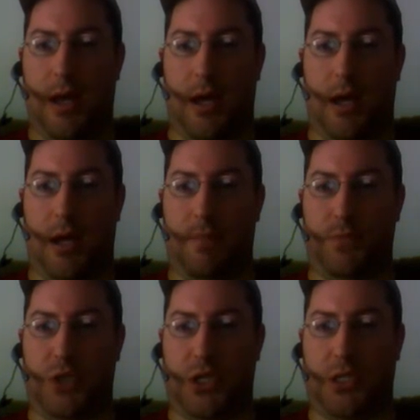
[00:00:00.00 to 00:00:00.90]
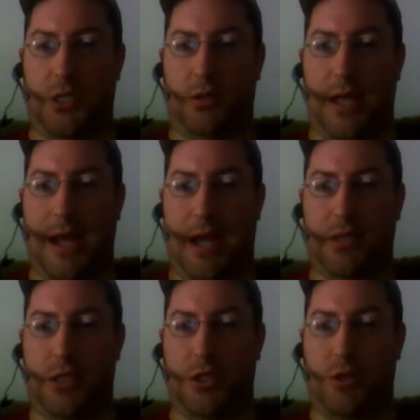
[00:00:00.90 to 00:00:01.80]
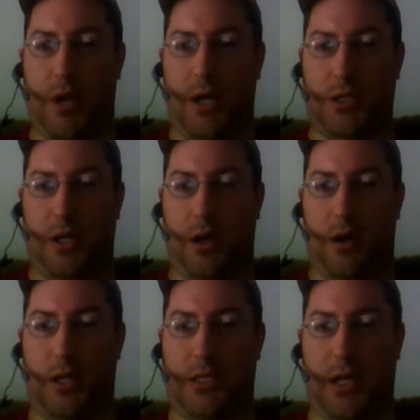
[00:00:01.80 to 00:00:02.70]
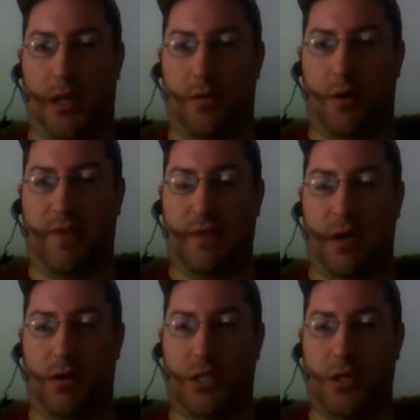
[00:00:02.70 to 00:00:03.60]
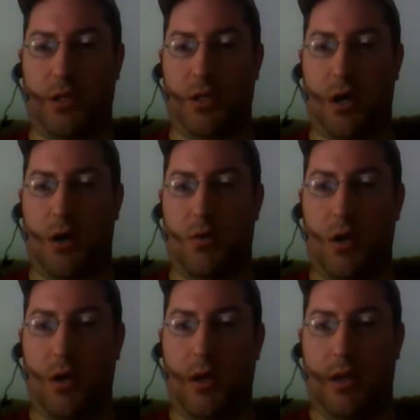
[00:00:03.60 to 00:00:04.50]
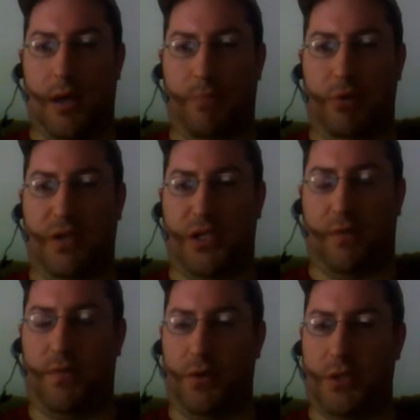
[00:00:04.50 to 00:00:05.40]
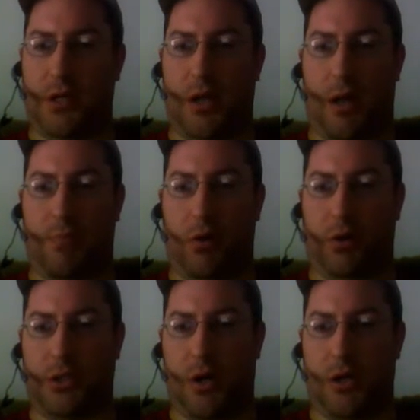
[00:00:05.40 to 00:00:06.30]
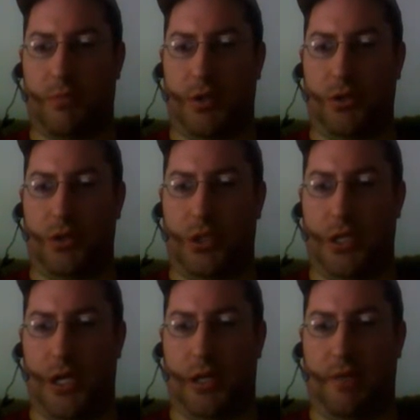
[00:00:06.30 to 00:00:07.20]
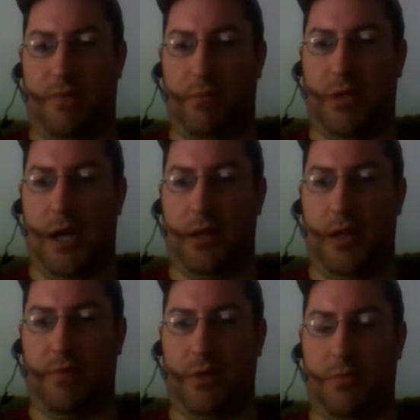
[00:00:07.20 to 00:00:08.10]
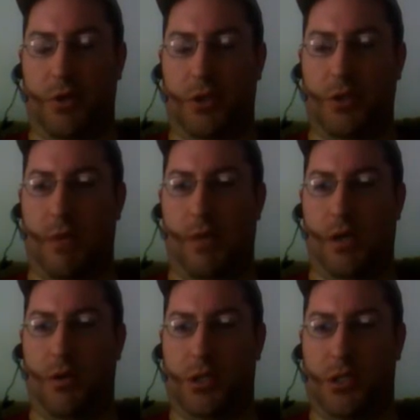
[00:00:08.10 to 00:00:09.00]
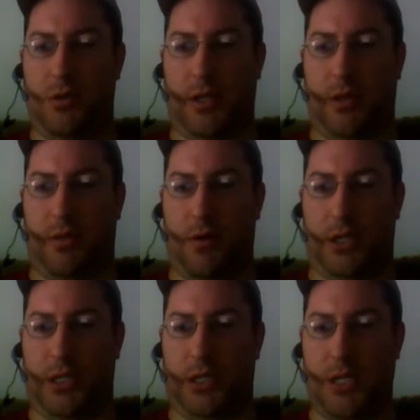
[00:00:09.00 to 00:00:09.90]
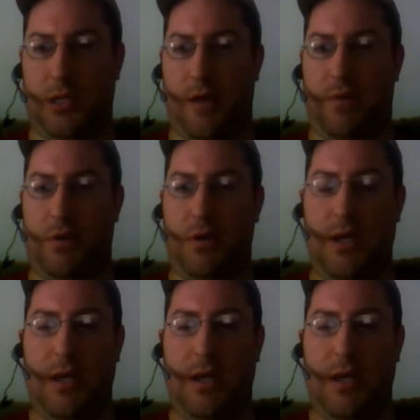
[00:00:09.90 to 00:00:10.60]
And just to lay out the situation here, it's a $35 sit and go. I believe this on full tilt and not poker stars because you'll see a different blind level than most of you may be used to at the 30-60 level.